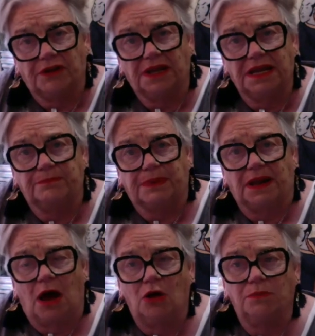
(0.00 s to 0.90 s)
on the link
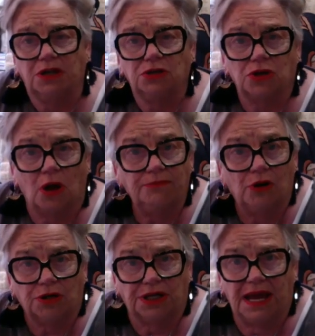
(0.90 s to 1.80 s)
below because
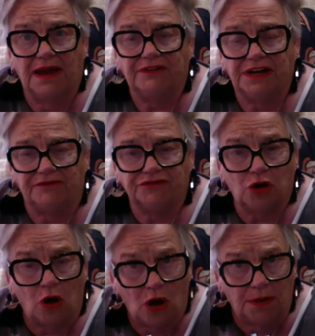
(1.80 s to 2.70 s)
I'm not going to have enough
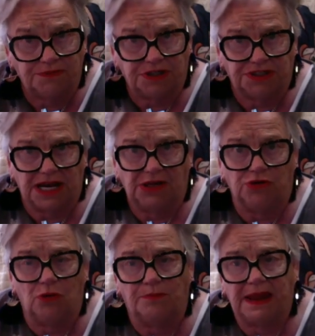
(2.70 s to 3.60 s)
time to
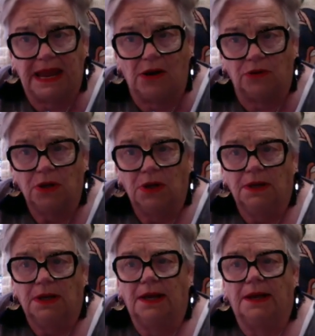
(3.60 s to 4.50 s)
tell you about
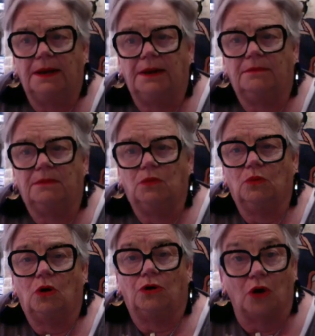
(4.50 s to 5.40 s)

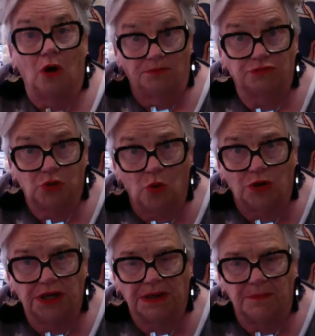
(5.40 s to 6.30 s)
what I'm
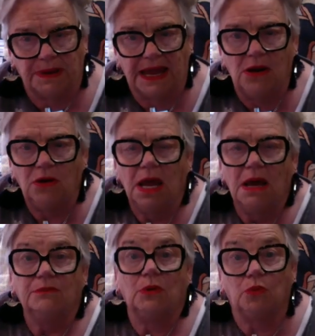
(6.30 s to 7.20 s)
talking about.
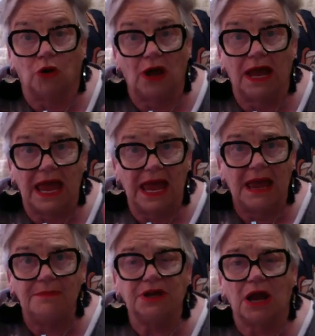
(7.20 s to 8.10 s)
But what I
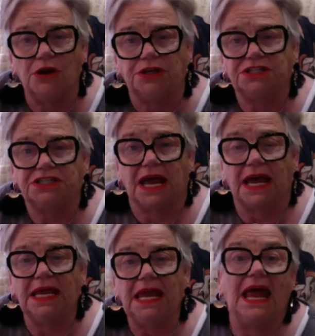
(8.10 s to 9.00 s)
am going to
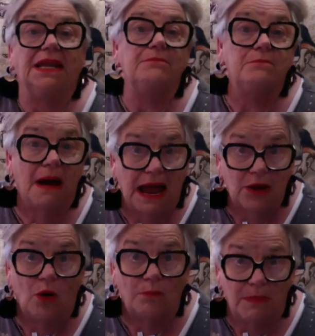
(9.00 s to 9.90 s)
say, and it
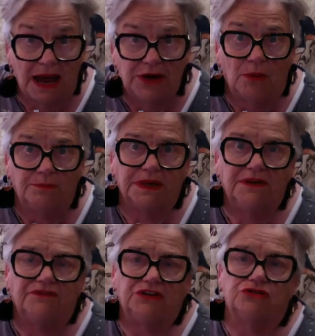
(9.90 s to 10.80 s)
may or may not
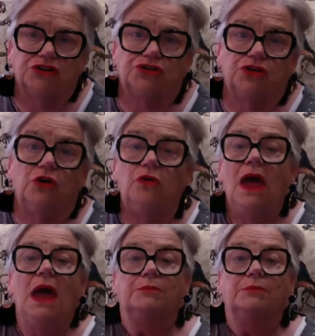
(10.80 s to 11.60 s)
be of interest to you,